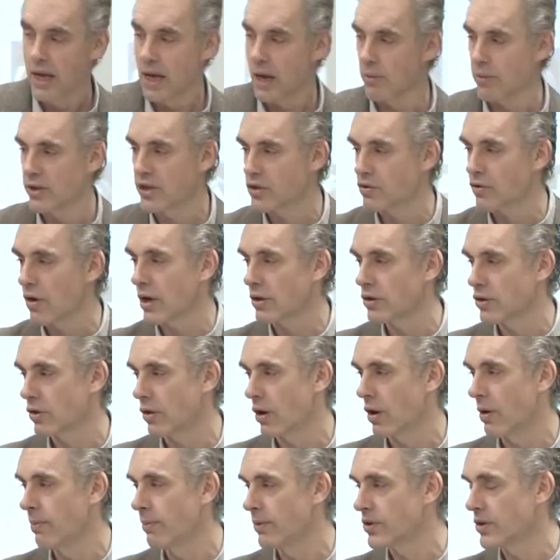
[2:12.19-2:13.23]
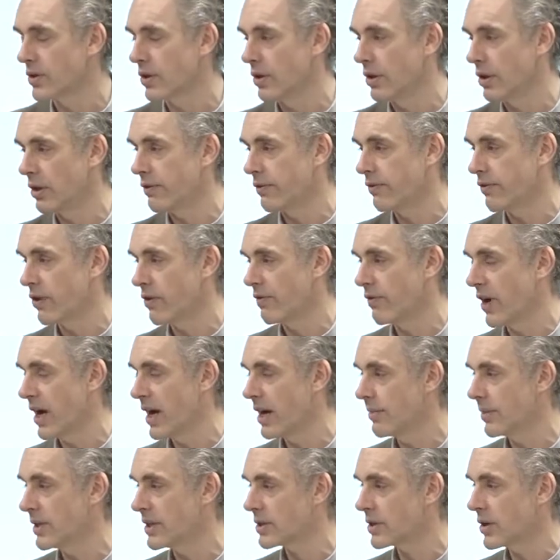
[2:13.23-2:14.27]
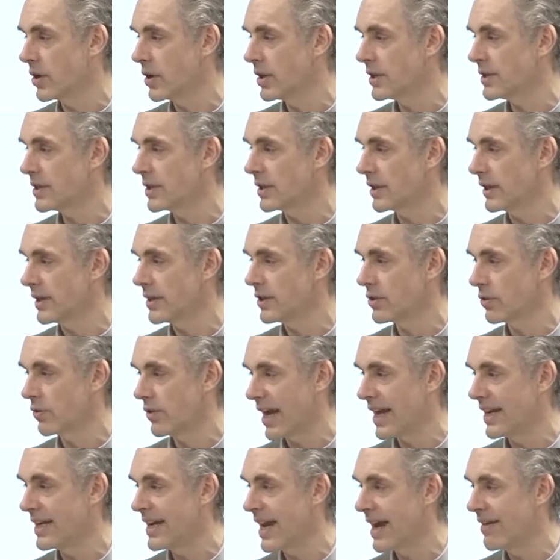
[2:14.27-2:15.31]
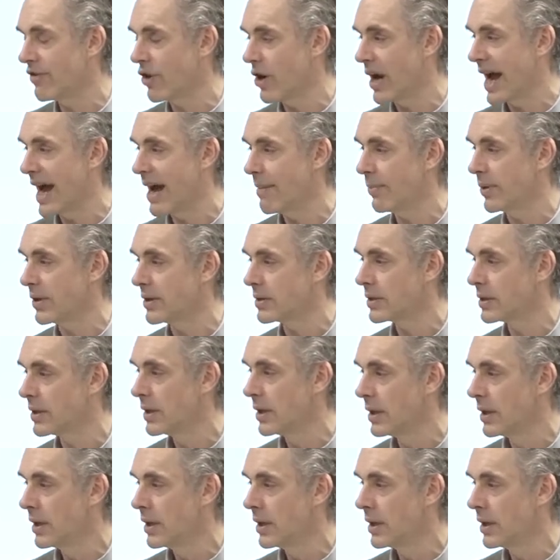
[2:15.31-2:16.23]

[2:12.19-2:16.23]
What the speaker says: And we structure almost all of our environments constantly so that never happens.